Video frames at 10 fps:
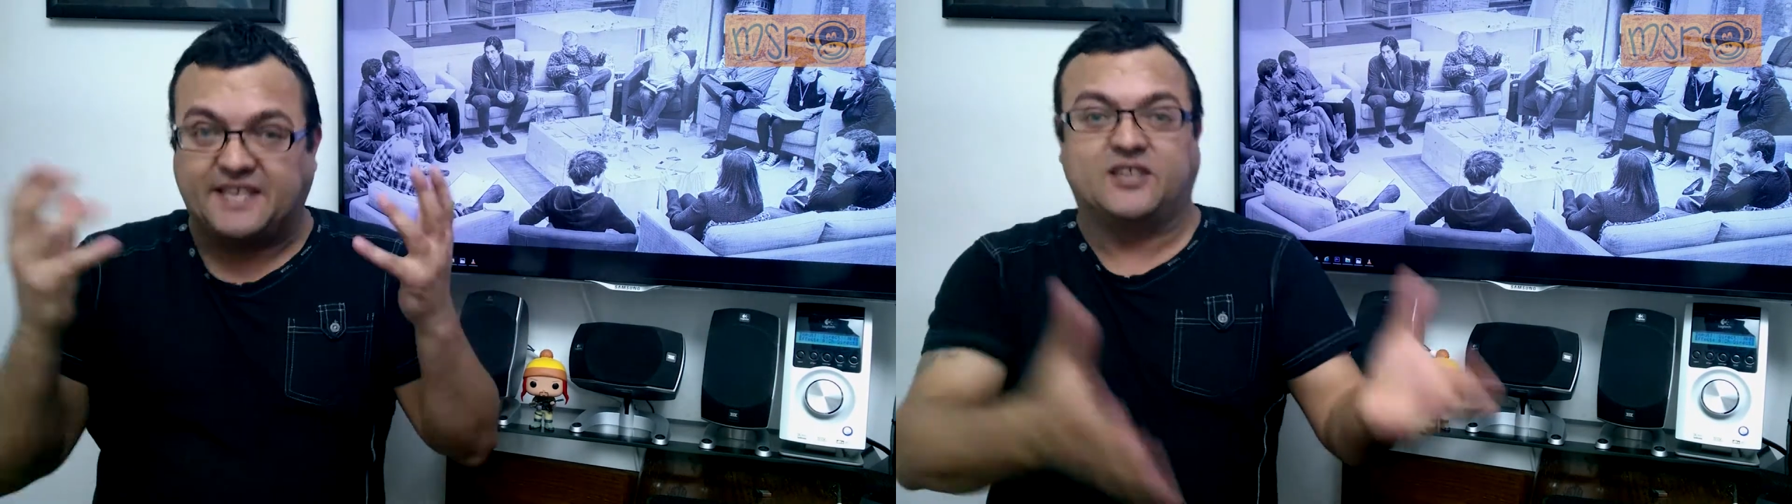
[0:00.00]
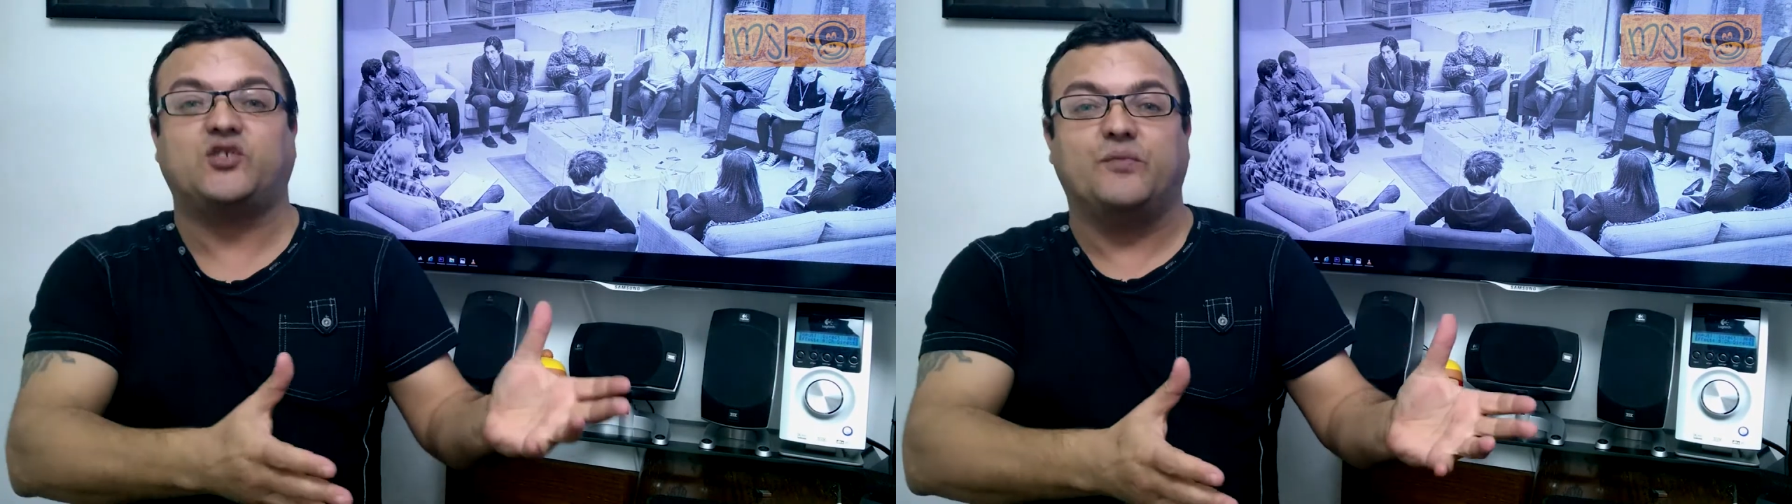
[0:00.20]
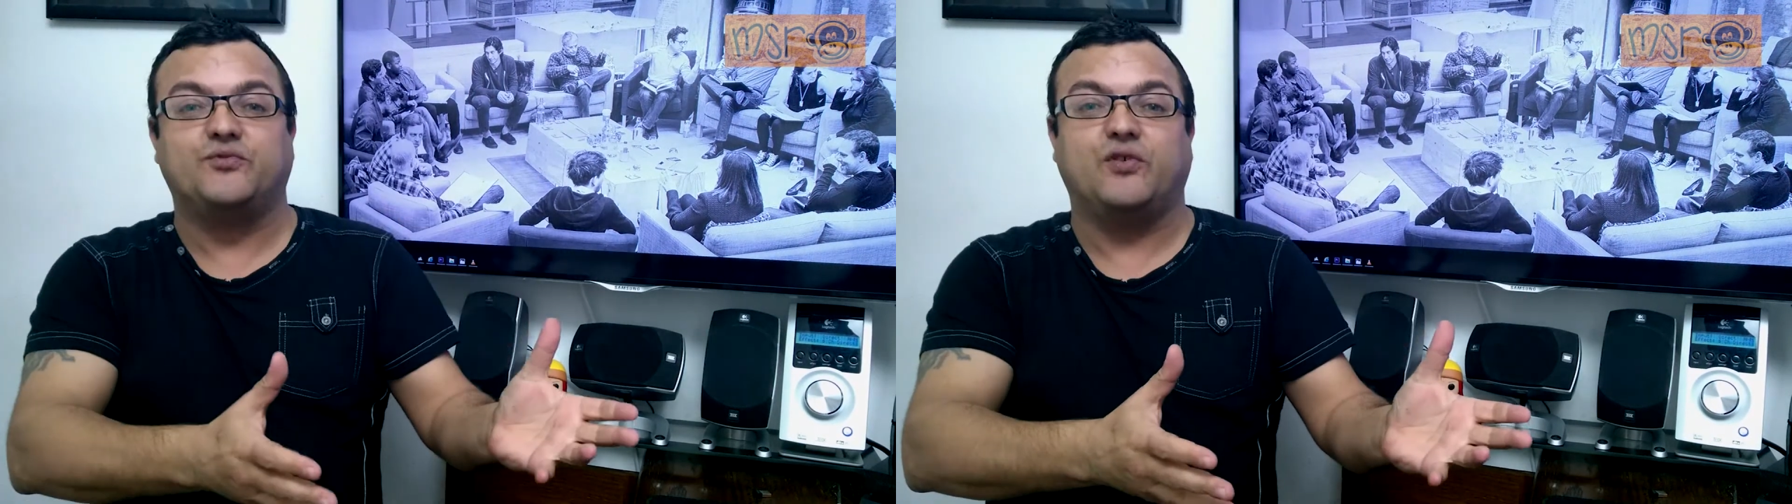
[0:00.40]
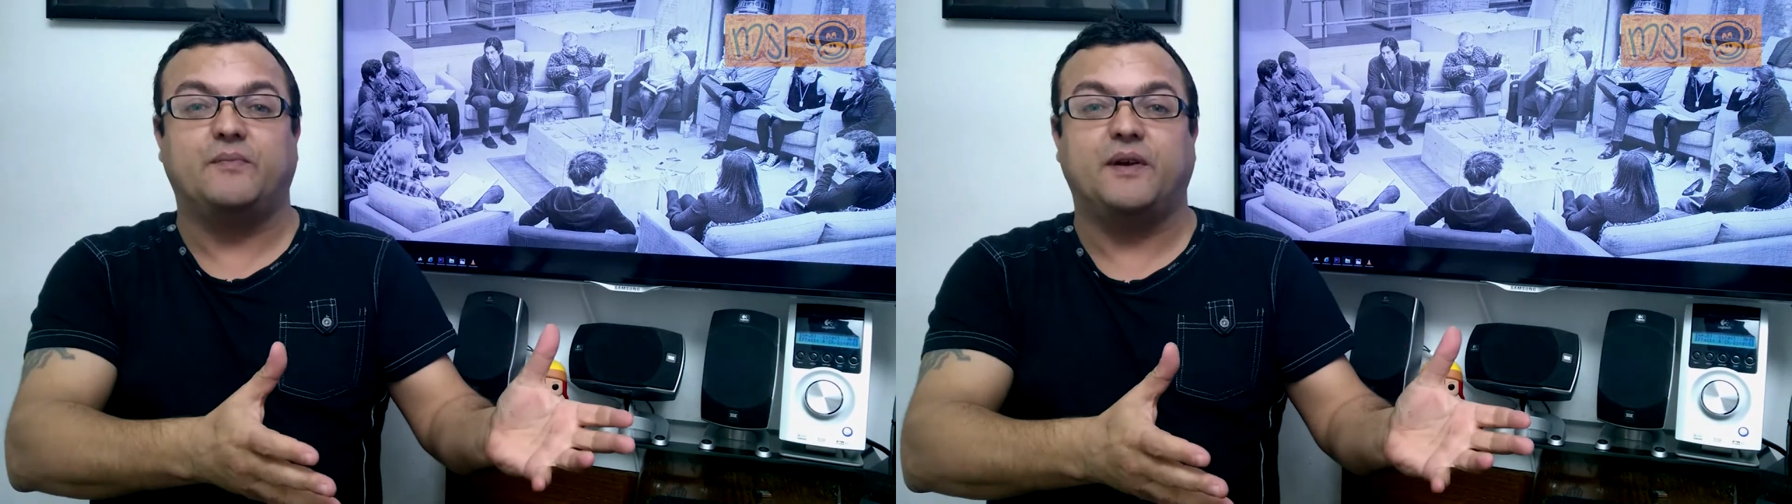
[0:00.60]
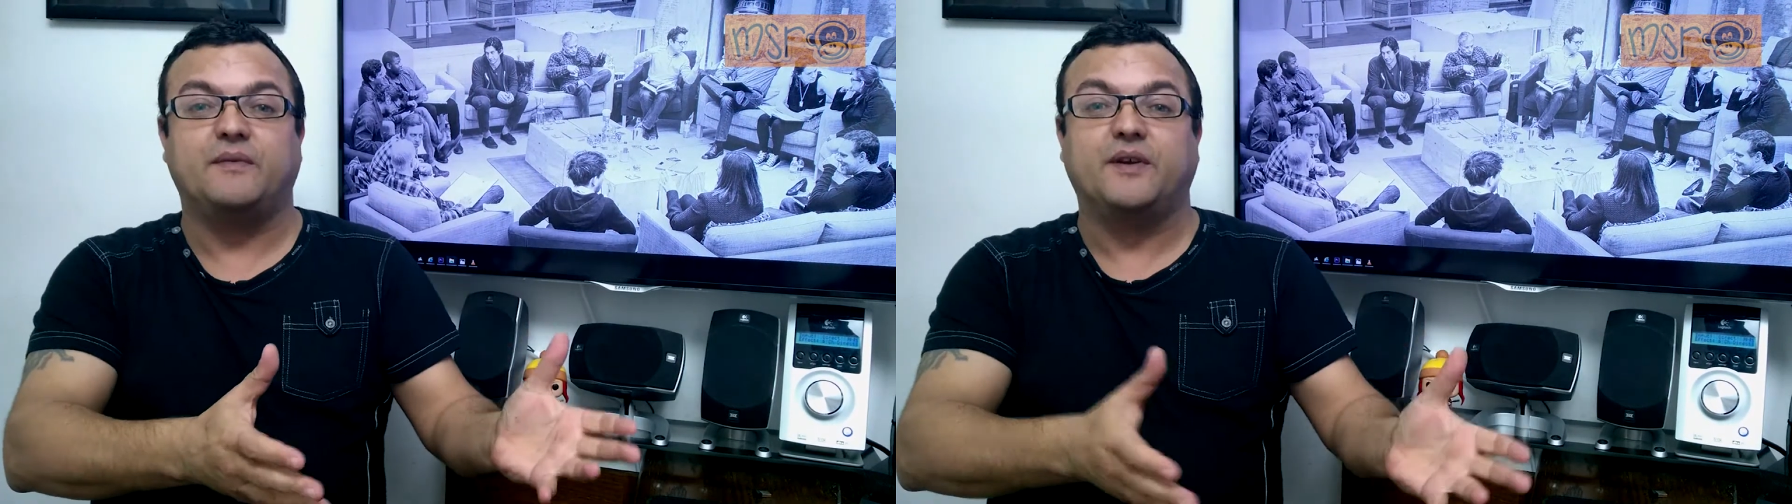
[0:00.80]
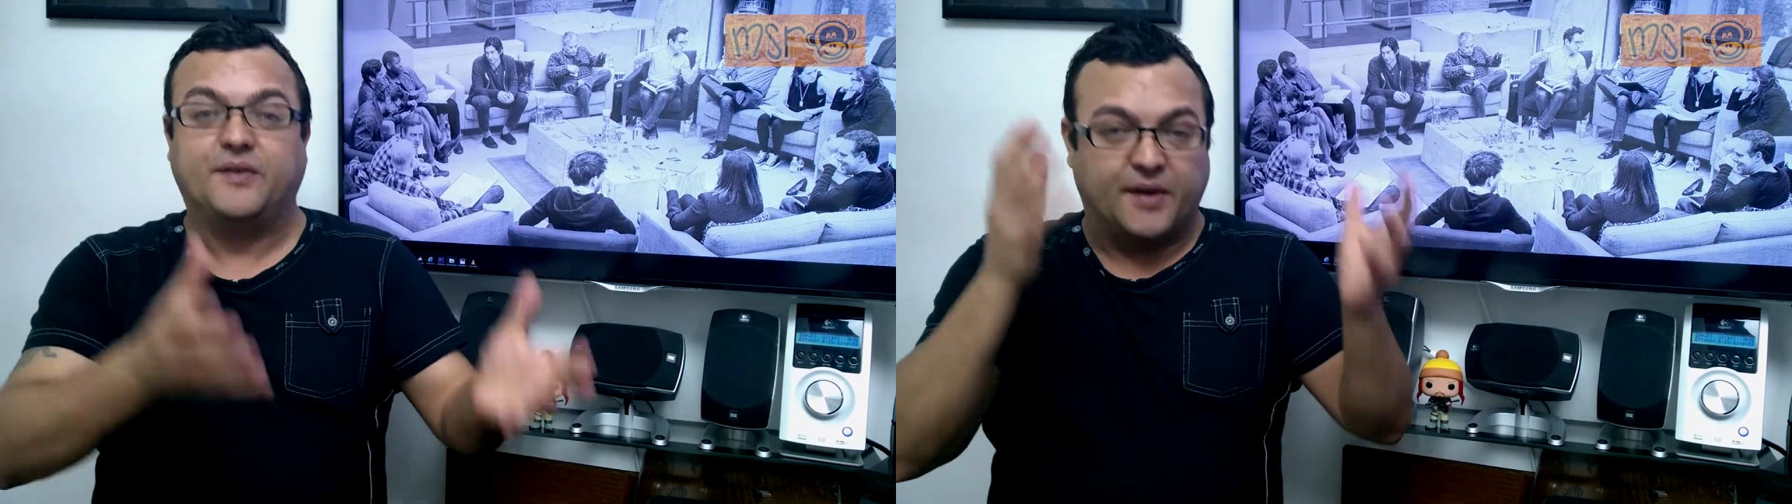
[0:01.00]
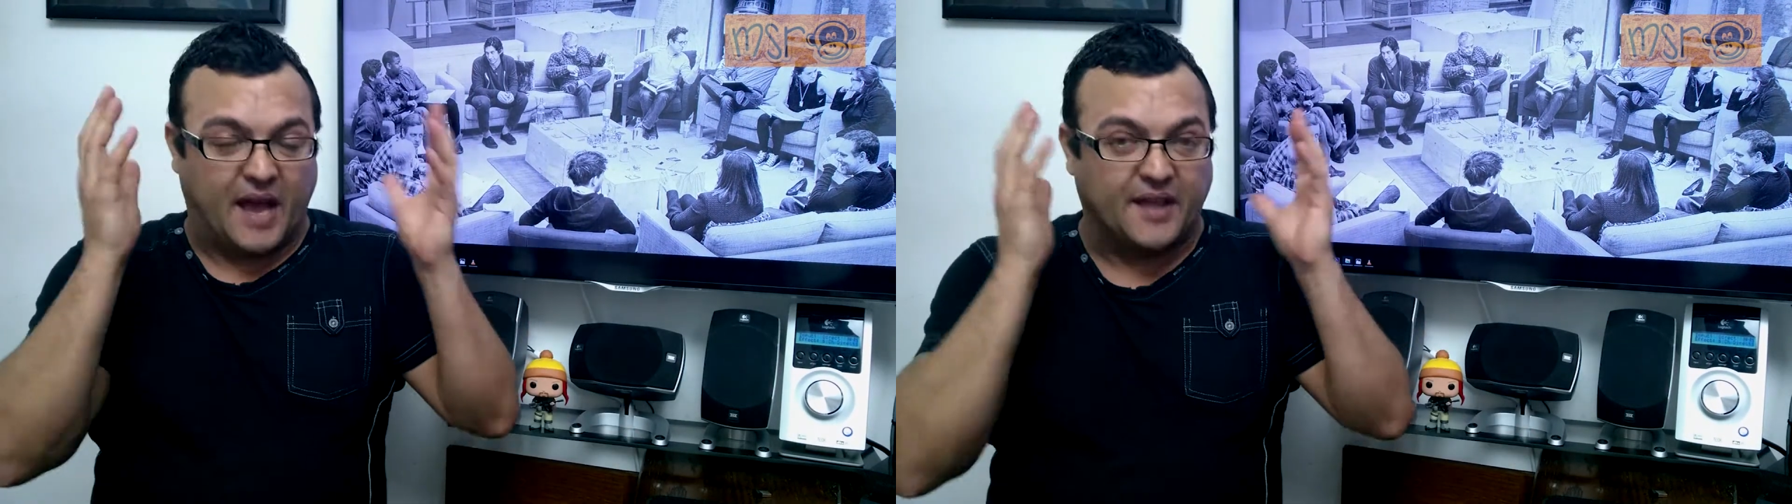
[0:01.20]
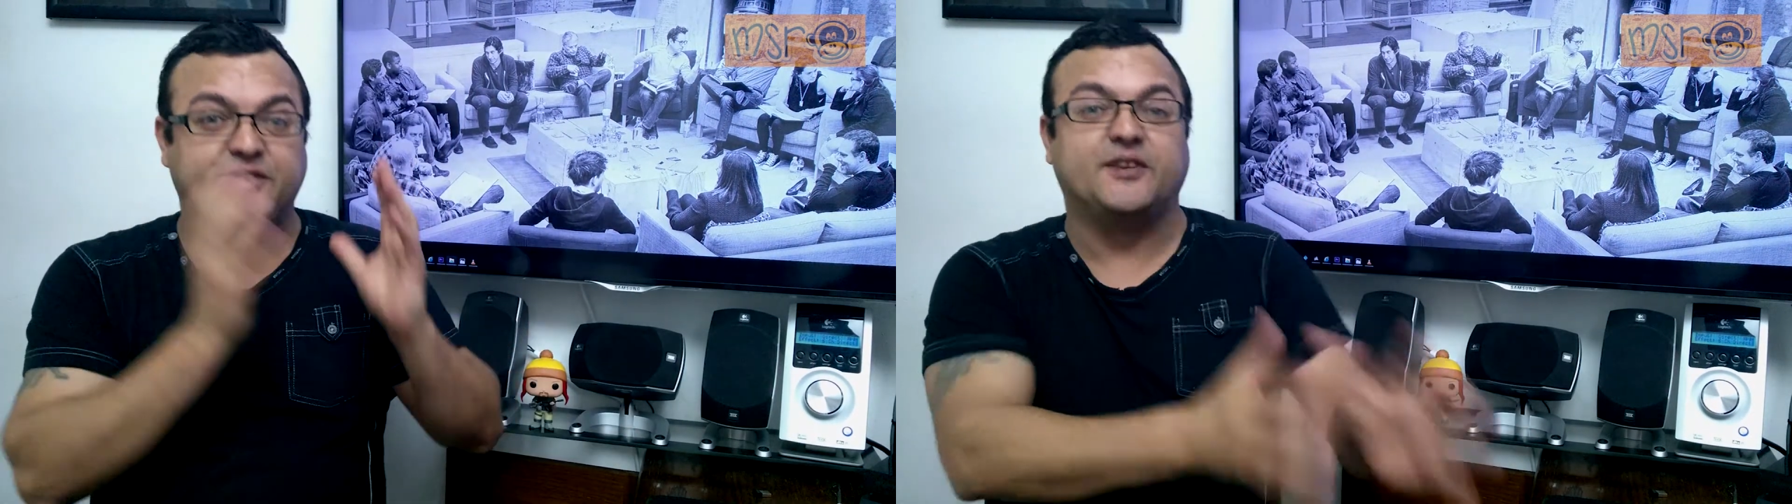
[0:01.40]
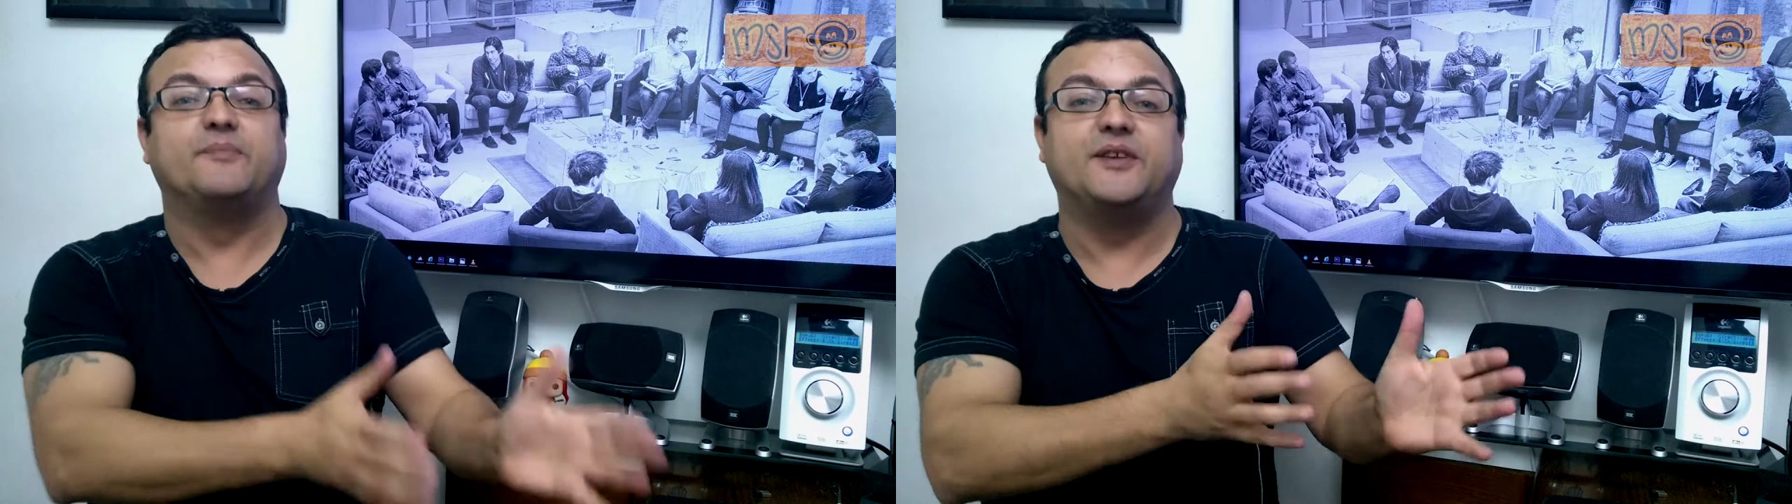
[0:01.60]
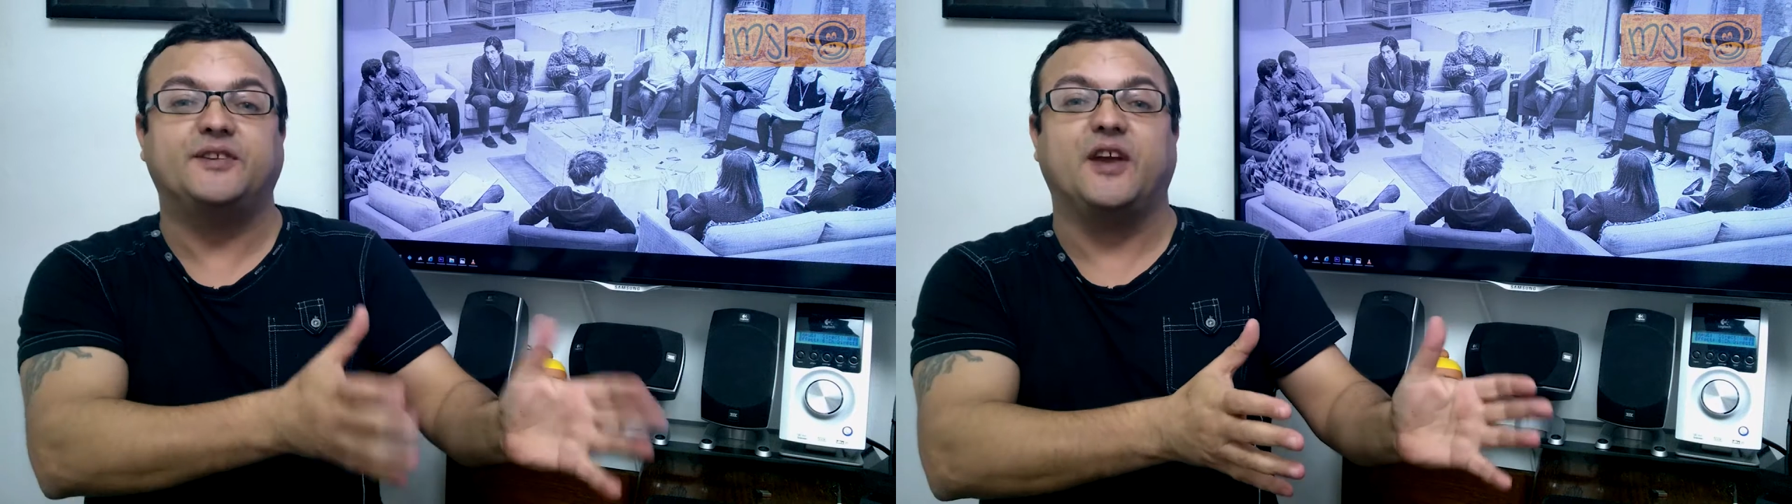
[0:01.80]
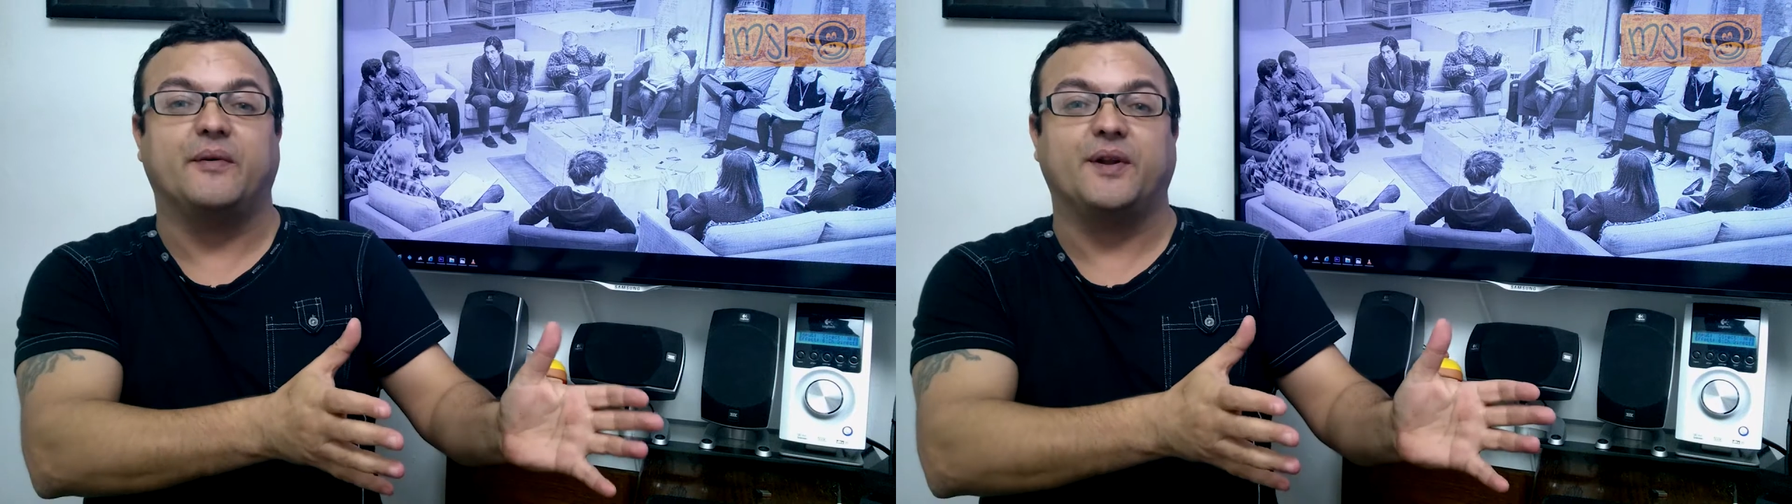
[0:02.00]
stormtrooper and something's going